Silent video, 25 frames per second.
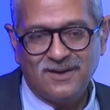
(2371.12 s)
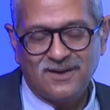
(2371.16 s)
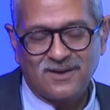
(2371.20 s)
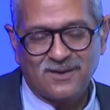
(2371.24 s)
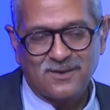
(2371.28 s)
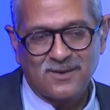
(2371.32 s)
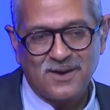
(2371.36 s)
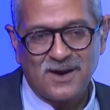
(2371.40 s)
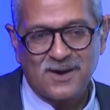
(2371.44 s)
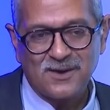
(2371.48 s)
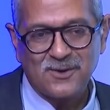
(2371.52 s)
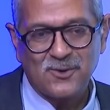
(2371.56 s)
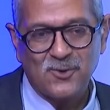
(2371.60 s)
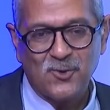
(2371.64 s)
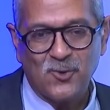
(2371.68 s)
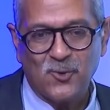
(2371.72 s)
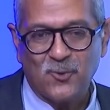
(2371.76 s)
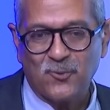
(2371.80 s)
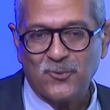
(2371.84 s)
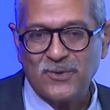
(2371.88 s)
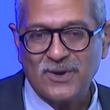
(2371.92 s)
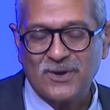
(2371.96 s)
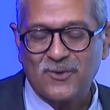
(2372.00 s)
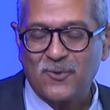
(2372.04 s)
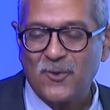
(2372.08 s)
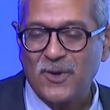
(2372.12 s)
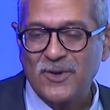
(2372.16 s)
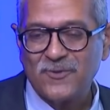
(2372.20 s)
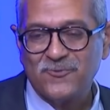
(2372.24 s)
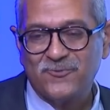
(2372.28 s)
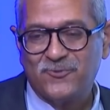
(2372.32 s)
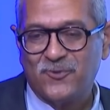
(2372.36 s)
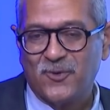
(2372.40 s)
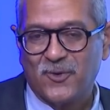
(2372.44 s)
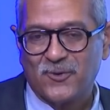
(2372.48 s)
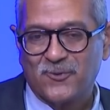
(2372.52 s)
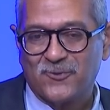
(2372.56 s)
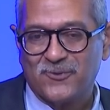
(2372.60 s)
gung ho, we are going
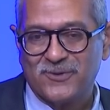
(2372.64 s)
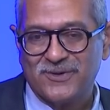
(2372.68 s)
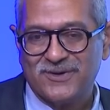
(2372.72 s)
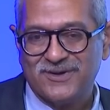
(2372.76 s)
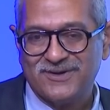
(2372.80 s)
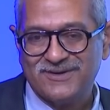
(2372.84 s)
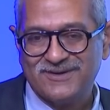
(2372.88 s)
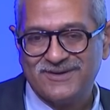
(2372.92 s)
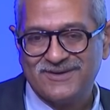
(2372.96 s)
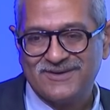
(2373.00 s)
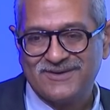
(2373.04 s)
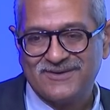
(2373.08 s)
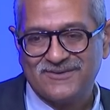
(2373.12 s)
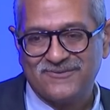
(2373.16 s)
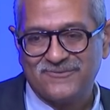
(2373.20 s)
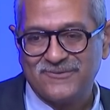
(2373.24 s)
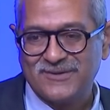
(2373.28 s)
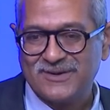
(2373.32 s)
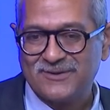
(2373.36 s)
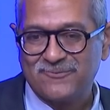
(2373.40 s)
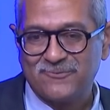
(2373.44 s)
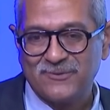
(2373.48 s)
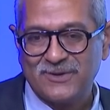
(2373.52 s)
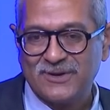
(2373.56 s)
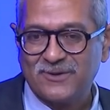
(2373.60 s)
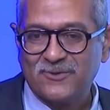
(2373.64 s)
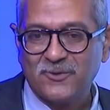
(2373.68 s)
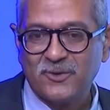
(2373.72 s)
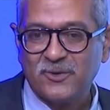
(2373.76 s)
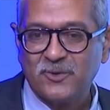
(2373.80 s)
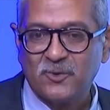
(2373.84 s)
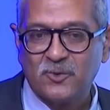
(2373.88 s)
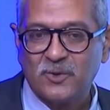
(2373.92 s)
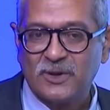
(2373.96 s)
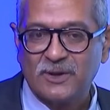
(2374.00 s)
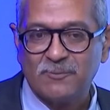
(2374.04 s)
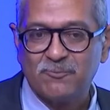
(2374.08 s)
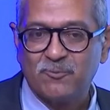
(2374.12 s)
forward. We are we are going to
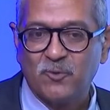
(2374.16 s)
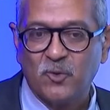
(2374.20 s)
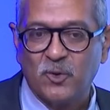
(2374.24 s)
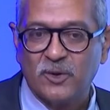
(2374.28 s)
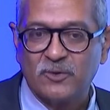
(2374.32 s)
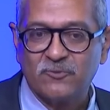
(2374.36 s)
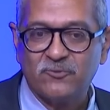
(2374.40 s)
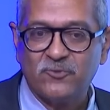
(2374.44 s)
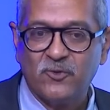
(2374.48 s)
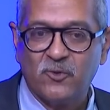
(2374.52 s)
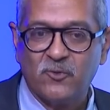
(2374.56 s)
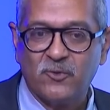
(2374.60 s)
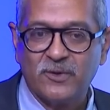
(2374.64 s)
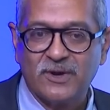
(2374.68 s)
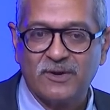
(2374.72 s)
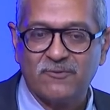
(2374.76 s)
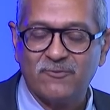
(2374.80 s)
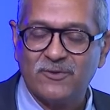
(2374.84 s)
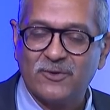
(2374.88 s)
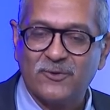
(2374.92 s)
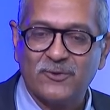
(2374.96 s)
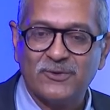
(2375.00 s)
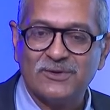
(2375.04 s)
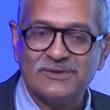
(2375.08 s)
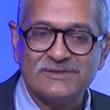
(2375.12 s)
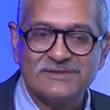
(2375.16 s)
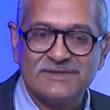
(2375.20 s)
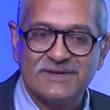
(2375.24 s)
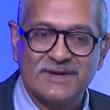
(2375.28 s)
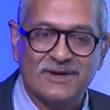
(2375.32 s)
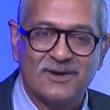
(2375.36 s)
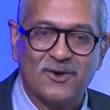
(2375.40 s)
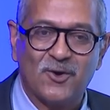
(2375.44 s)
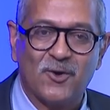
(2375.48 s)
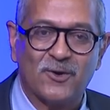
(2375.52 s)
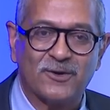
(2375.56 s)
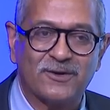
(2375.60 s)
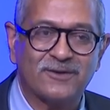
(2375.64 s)
be going forward, and we're going to see a
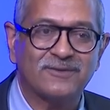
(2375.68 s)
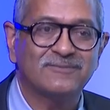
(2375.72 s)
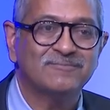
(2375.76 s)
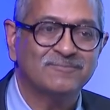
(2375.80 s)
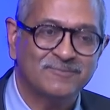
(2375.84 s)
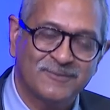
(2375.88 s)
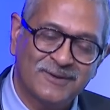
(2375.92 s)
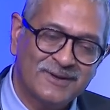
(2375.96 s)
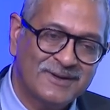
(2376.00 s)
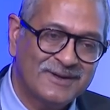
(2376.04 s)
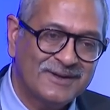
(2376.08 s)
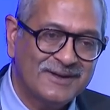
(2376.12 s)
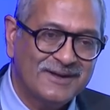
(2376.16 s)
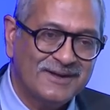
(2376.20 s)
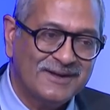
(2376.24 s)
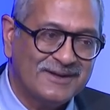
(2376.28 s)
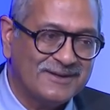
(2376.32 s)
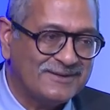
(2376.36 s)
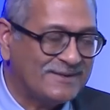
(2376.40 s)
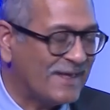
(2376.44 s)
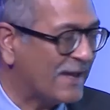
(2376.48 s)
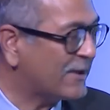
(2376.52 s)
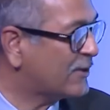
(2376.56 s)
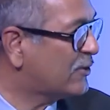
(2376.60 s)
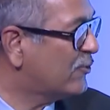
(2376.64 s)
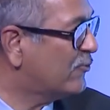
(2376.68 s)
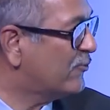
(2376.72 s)
lot. Thank you